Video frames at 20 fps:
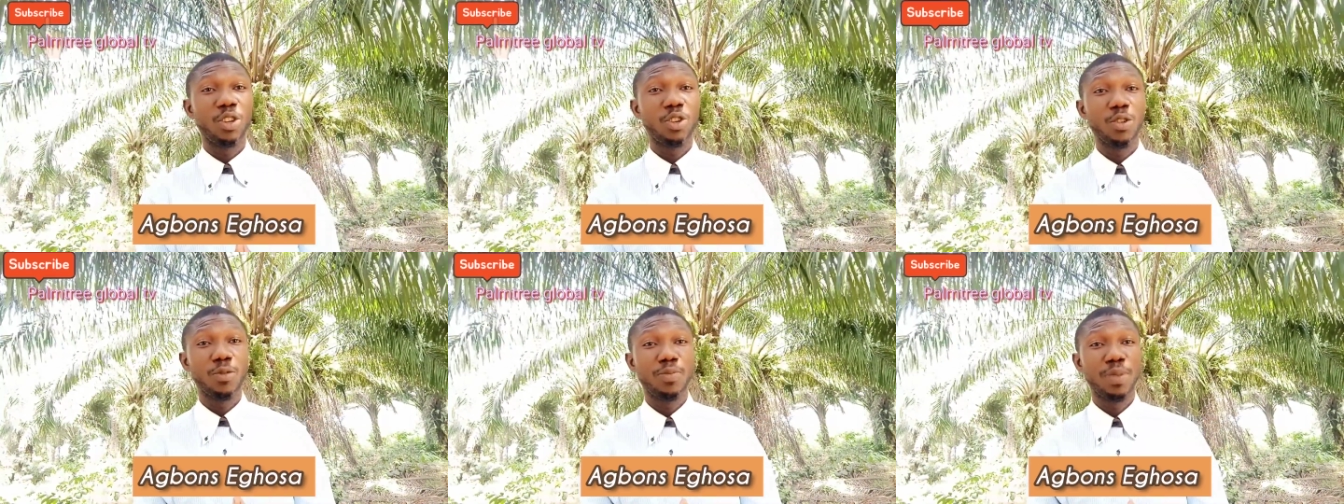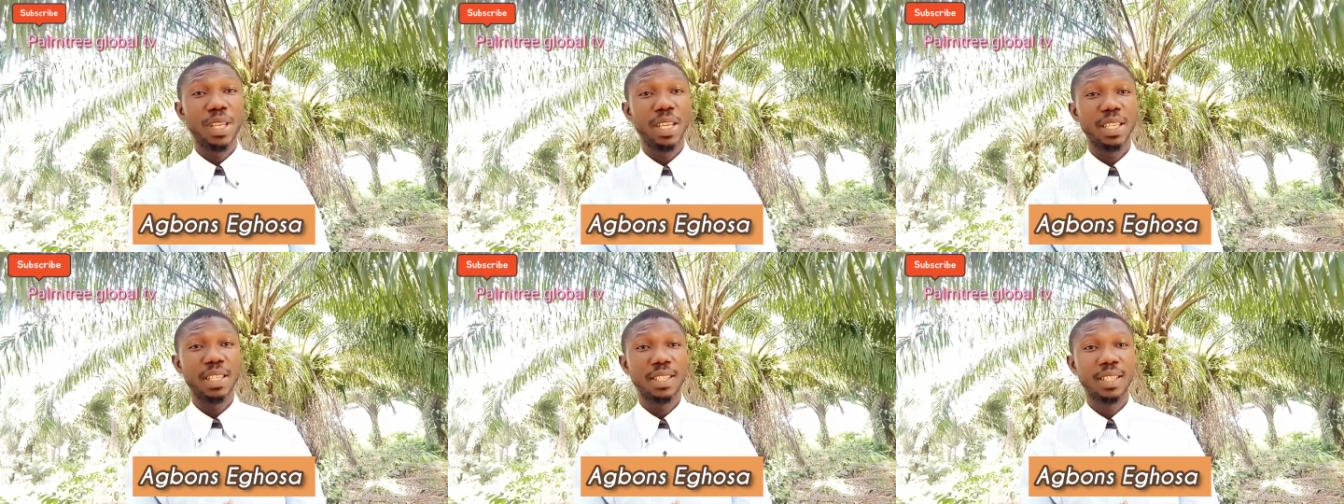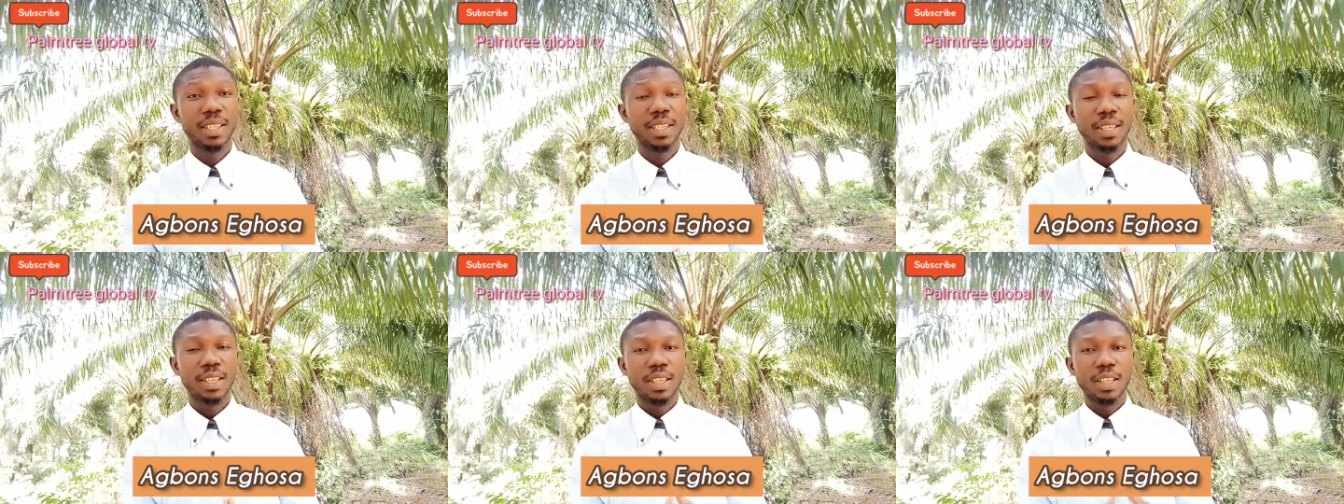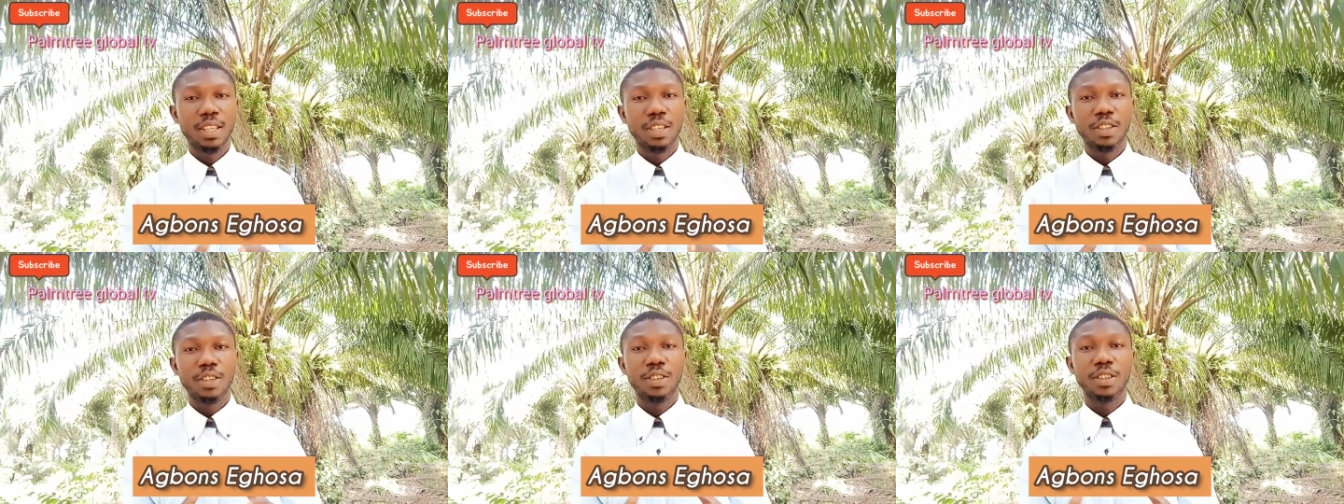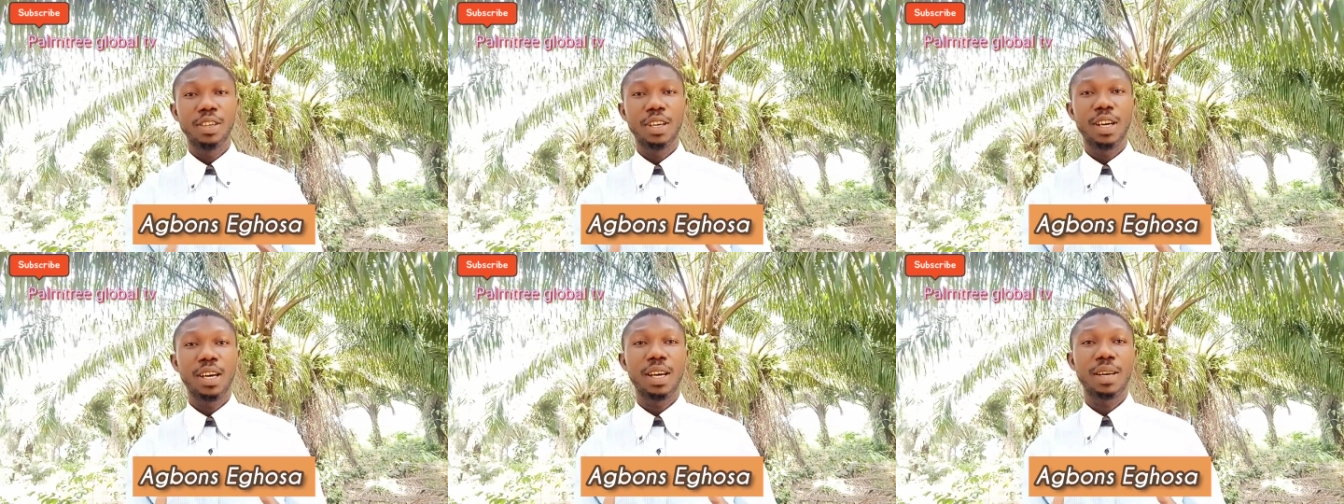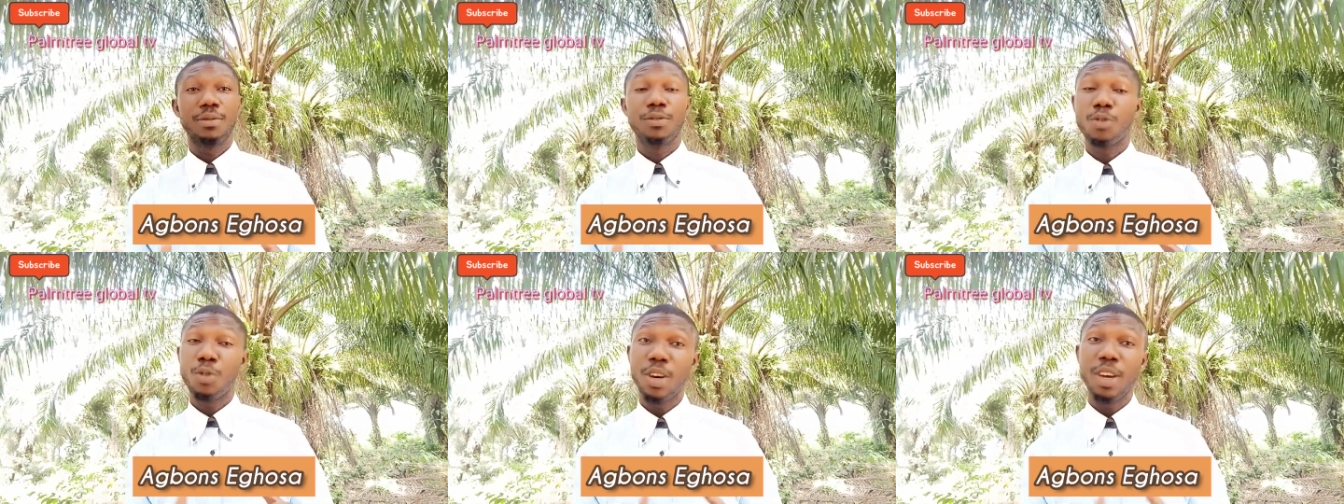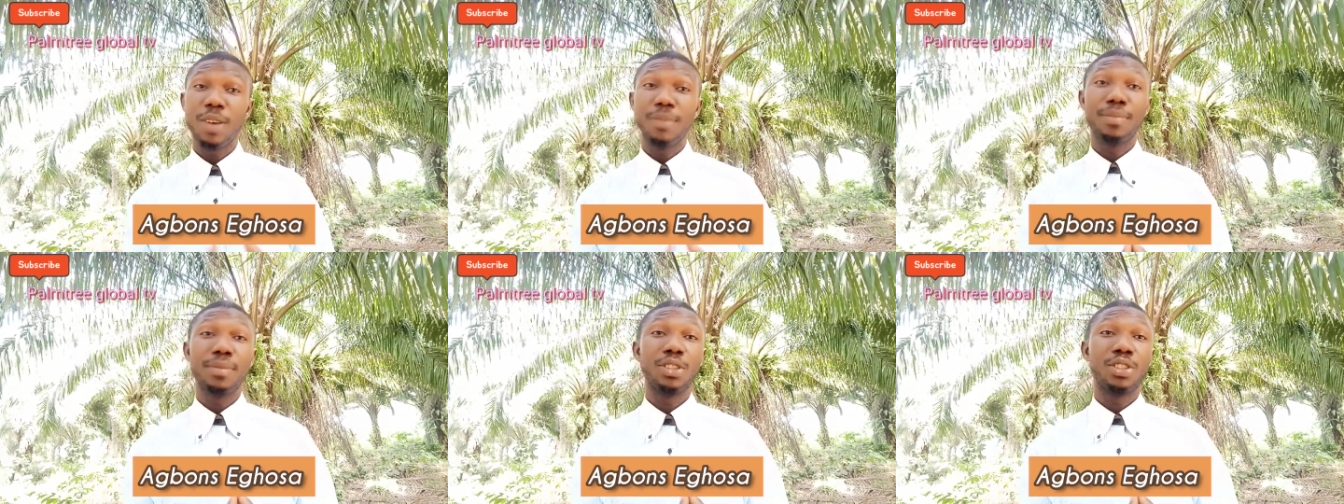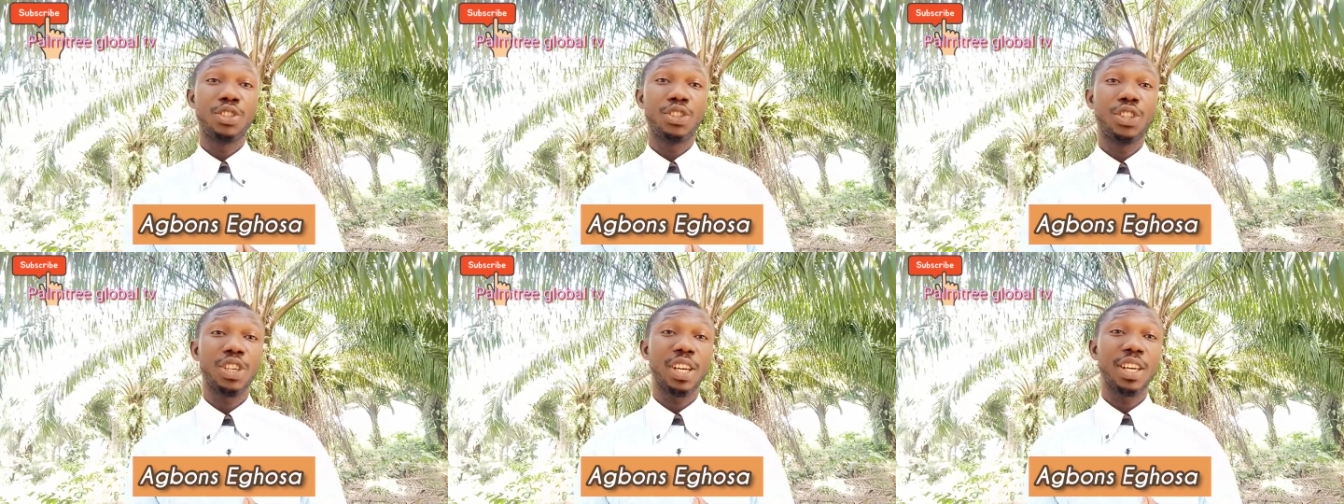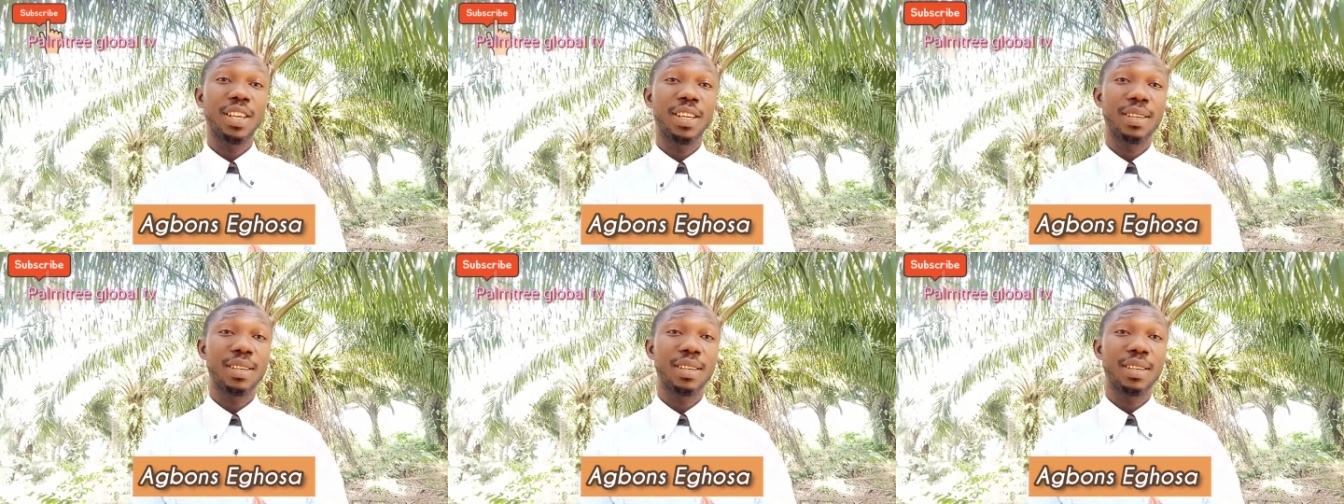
Please uh, do help me share.